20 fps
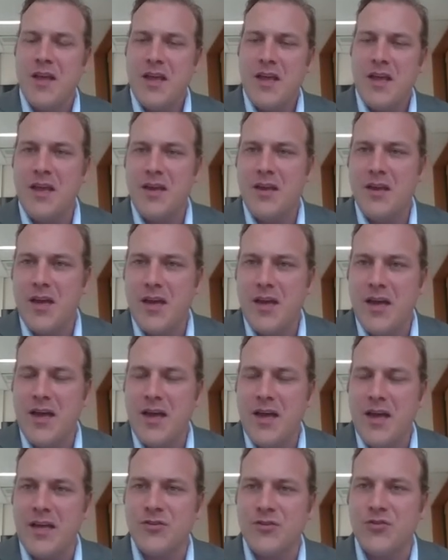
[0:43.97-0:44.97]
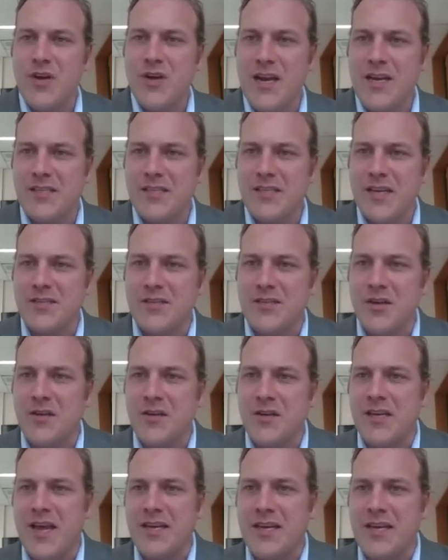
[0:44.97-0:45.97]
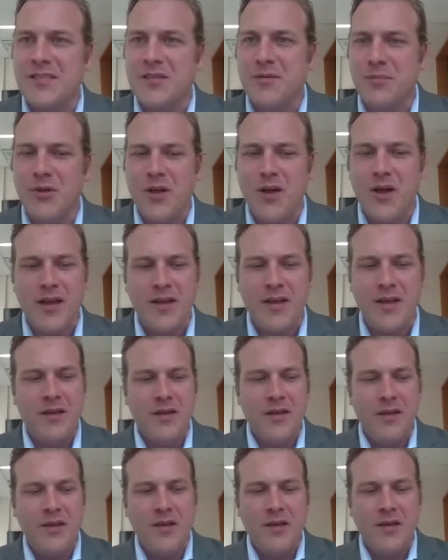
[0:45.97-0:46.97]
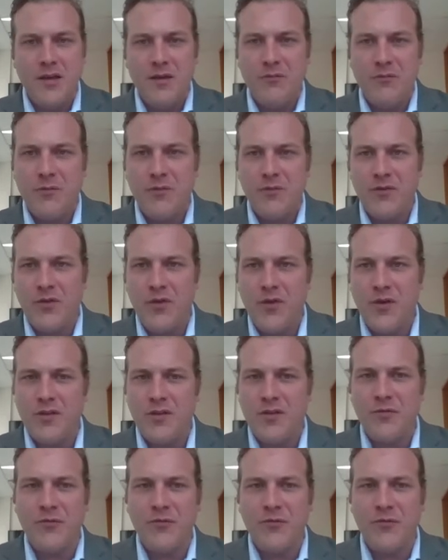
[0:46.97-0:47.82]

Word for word: in Australia's East Coast gas supply. If we turn to the